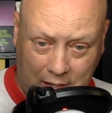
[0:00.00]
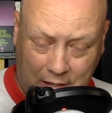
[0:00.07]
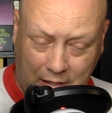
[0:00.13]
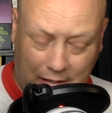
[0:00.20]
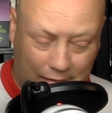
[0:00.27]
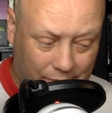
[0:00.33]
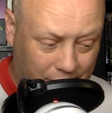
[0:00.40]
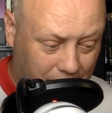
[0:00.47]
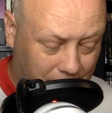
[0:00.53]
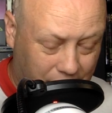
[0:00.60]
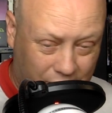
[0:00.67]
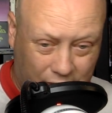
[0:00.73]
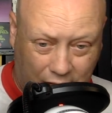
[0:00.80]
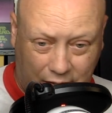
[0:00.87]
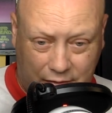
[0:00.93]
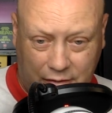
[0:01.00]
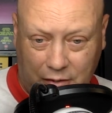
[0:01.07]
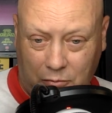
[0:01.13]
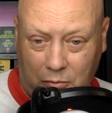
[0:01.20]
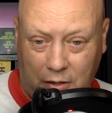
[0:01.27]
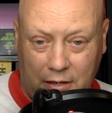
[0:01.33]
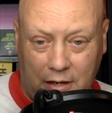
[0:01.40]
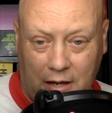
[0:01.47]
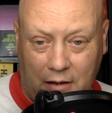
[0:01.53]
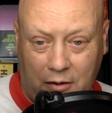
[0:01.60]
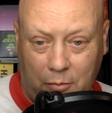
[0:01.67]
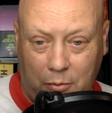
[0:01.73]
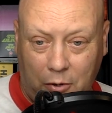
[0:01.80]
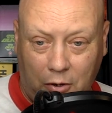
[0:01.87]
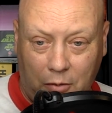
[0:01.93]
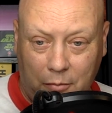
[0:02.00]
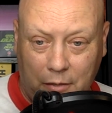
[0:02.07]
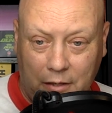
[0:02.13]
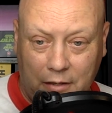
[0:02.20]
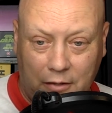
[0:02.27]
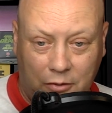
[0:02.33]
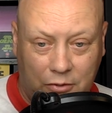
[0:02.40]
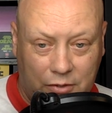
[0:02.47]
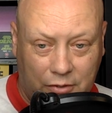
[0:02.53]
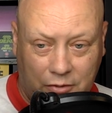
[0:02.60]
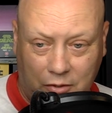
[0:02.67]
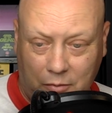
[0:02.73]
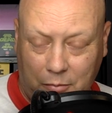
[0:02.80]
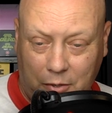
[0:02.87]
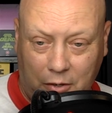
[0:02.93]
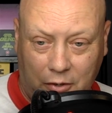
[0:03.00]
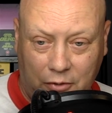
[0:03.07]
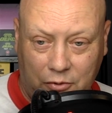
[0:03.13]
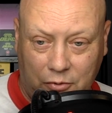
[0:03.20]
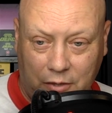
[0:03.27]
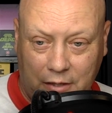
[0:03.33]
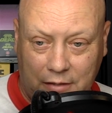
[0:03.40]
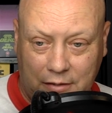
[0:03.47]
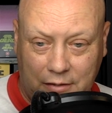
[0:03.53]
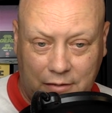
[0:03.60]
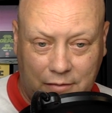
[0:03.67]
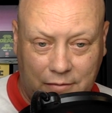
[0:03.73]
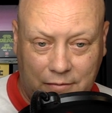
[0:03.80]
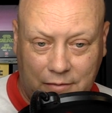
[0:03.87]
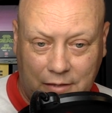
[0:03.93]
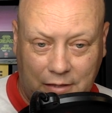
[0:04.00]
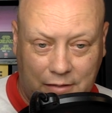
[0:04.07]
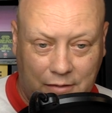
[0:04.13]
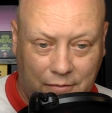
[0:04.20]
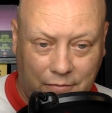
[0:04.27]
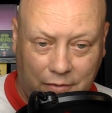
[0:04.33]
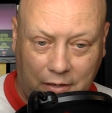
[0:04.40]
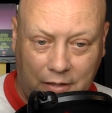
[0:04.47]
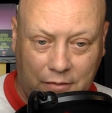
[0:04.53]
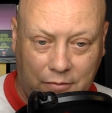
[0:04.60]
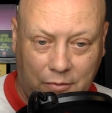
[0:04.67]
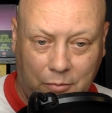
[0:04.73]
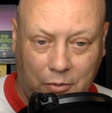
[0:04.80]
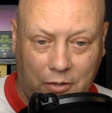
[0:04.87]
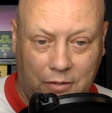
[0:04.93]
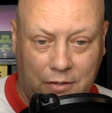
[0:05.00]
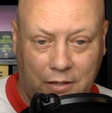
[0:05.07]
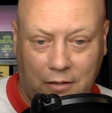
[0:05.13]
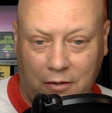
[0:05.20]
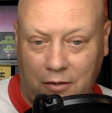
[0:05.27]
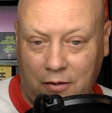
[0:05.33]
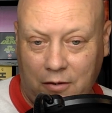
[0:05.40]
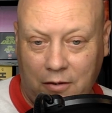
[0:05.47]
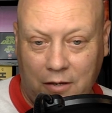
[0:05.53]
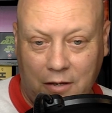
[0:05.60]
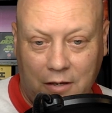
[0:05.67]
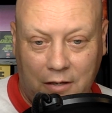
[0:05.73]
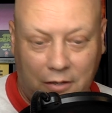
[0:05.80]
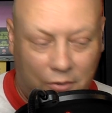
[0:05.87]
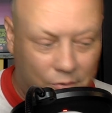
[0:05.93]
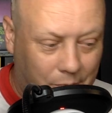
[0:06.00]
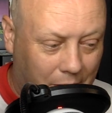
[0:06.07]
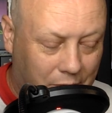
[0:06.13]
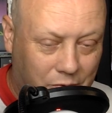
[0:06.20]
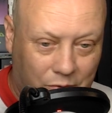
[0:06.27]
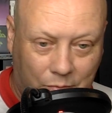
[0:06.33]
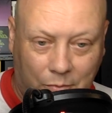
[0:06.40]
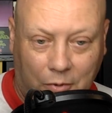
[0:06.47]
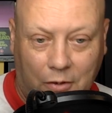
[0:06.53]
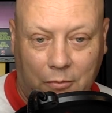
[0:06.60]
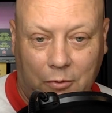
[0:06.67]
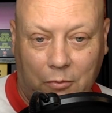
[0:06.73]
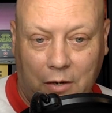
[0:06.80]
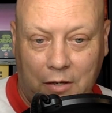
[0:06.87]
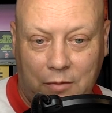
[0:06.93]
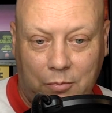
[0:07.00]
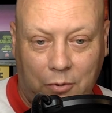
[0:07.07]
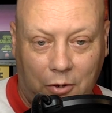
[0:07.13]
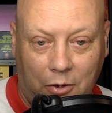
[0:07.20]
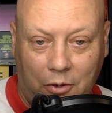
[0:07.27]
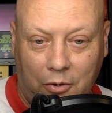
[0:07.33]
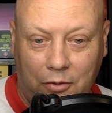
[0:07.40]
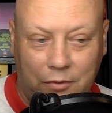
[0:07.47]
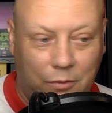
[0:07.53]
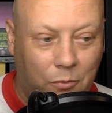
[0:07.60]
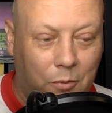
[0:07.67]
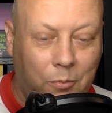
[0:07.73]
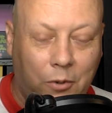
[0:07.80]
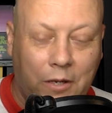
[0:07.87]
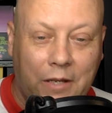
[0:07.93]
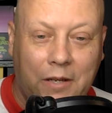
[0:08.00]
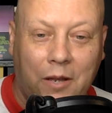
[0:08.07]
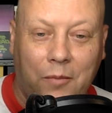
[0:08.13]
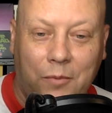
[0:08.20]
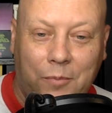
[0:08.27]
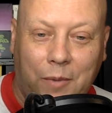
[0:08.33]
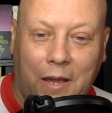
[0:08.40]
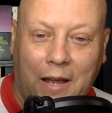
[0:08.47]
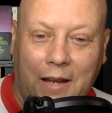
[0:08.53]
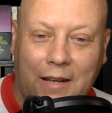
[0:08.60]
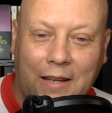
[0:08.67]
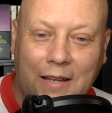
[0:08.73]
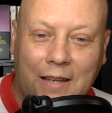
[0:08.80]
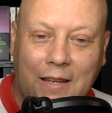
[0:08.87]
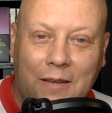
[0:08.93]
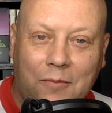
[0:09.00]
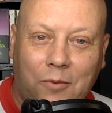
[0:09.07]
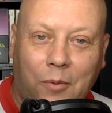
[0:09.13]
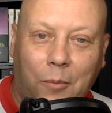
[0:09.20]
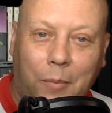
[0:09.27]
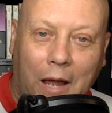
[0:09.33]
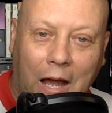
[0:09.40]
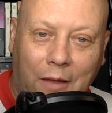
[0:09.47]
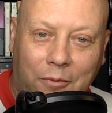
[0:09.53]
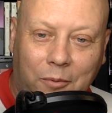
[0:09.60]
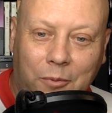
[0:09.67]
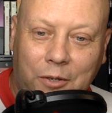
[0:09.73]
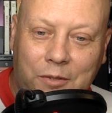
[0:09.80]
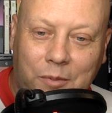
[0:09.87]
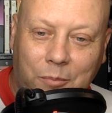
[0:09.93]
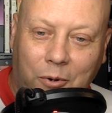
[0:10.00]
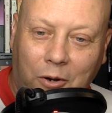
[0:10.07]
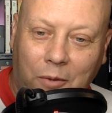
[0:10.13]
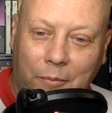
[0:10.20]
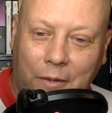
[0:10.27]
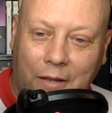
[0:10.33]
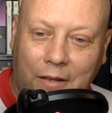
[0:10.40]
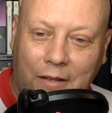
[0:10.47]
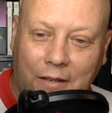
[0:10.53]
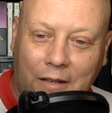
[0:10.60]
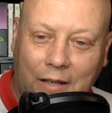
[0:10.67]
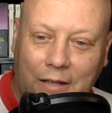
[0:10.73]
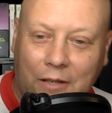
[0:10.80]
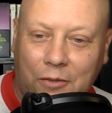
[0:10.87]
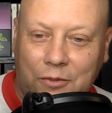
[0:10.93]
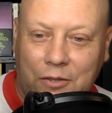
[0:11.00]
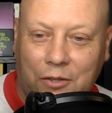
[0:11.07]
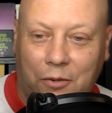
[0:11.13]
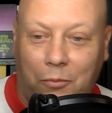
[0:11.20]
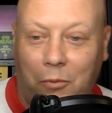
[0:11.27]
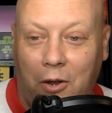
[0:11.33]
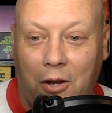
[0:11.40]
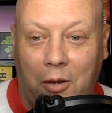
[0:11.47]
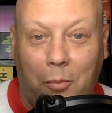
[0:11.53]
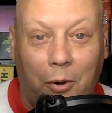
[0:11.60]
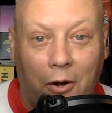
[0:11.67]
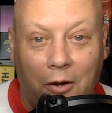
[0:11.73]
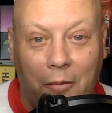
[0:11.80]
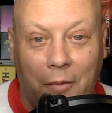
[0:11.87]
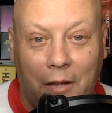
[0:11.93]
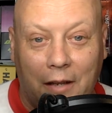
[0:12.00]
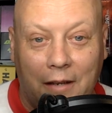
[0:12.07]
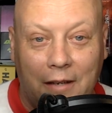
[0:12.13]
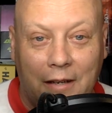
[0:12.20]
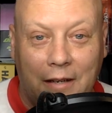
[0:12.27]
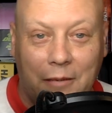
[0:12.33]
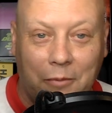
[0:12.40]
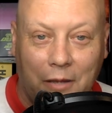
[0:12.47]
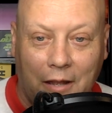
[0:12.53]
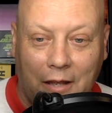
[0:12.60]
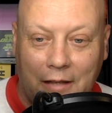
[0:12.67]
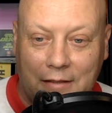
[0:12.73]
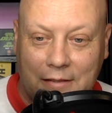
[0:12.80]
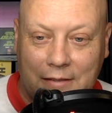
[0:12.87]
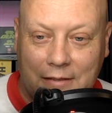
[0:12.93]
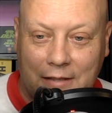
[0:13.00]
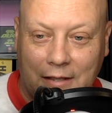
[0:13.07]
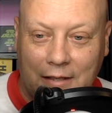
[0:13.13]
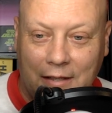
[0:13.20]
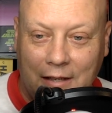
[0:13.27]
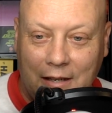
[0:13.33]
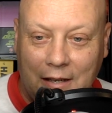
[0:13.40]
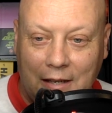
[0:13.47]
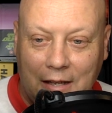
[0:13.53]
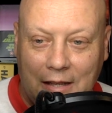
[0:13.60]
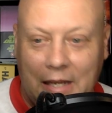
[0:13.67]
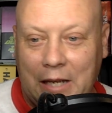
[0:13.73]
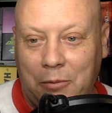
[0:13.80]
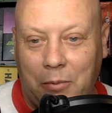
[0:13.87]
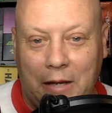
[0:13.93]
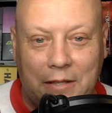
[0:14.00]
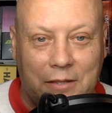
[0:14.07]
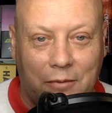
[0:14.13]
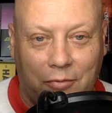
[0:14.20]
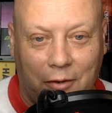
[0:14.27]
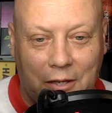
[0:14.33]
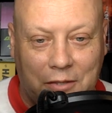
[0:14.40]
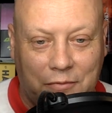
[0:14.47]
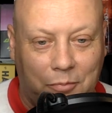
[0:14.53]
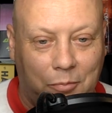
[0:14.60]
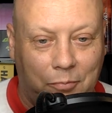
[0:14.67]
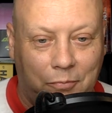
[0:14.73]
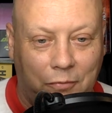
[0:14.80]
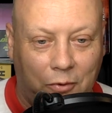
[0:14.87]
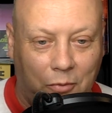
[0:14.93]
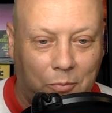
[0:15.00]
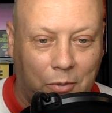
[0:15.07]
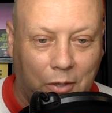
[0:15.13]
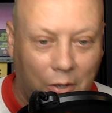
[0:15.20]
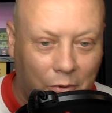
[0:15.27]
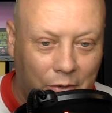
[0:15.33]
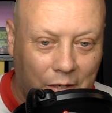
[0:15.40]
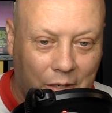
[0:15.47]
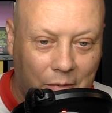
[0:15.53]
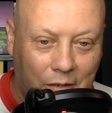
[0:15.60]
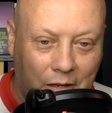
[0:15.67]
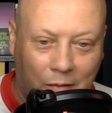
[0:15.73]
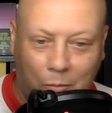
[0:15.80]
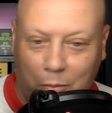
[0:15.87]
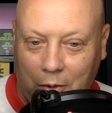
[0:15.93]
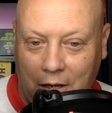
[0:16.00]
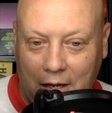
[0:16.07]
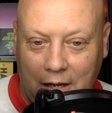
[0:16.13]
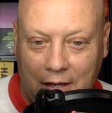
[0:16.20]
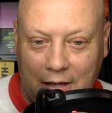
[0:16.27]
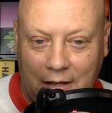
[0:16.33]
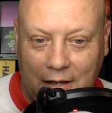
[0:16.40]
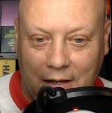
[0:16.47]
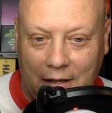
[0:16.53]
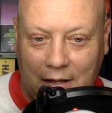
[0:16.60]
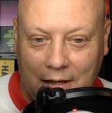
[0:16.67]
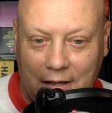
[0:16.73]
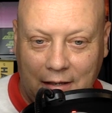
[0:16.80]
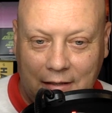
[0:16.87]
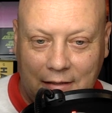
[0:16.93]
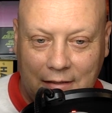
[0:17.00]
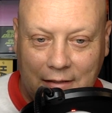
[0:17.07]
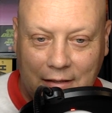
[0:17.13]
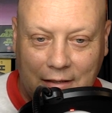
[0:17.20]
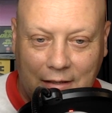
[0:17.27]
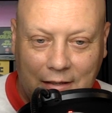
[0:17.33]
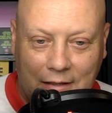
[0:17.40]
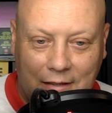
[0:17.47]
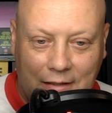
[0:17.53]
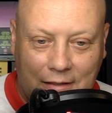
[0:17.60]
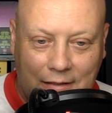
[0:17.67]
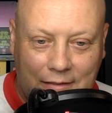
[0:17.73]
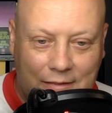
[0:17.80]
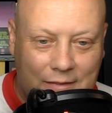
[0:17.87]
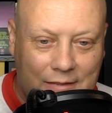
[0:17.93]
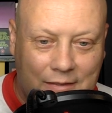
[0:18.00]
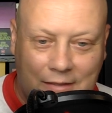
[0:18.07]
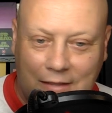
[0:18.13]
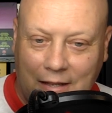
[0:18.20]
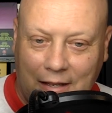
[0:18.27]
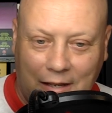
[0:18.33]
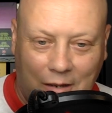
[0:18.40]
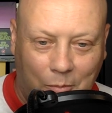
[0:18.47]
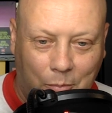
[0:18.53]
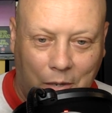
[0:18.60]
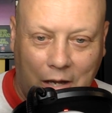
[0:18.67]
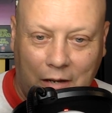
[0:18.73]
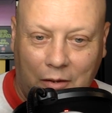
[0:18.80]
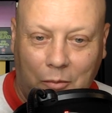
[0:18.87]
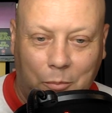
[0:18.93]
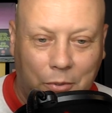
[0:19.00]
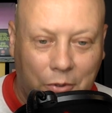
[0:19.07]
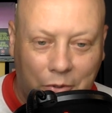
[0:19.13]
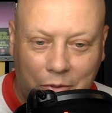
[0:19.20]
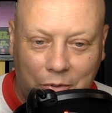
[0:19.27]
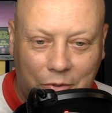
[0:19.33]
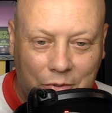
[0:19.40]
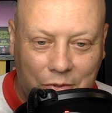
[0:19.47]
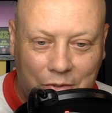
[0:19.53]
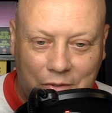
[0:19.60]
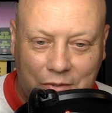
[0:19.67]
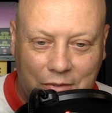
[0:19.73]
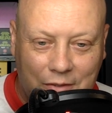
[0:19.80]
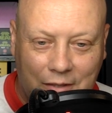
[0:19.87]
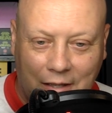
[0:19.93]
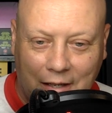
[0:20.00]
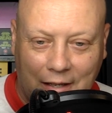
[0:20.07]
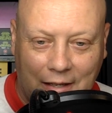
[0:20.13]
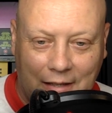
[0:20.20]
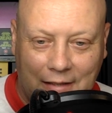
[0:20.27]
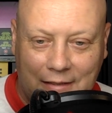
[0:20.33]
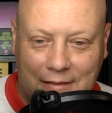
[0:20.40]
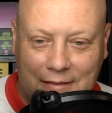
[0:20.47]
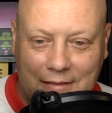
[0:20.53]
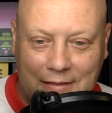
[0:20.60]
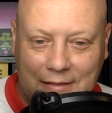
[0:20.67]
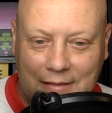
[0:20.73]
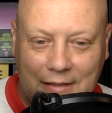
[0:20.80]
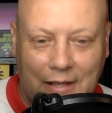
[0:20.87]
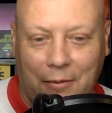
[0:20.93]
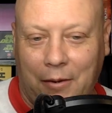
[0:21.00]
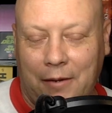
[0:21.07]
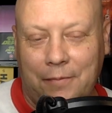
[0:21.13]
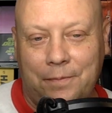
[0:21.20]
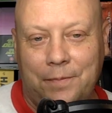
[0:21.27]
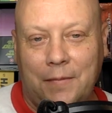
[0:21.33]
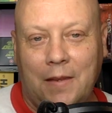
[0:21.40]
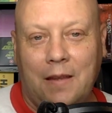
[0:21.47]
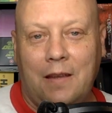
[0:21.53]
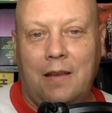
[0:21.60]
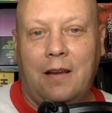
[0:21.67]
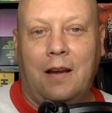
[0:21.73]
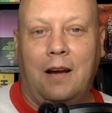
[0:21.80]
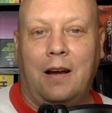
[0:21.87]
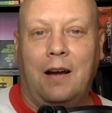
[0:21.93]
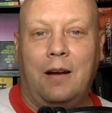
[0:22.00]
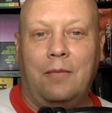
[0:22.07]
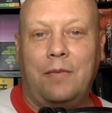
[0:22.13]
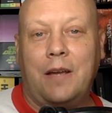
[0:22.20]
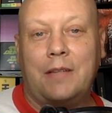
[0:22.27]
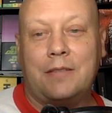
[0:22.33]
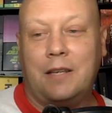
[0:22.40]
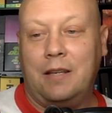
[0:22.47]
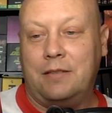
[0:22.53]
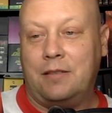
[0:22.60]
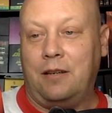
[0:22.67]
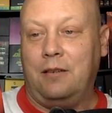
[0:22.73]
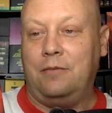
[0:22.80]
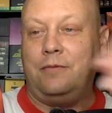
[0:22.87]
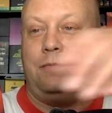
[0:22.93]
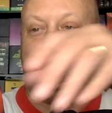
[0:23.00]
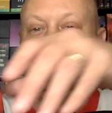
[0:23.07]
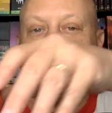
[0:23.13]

He lives in a disgusting, rundown apartment, goes out to the bar and drinks and gets in fights with a bartender, goes back to his apartment, writes prose. At one point, he comes back from the bathroom in his apartment, and he goes into the wrong apartment, and he realizes it, and then he raids the fridge for bologna and bread and, like, a bottle of booze. And anyway, fascinating stuff.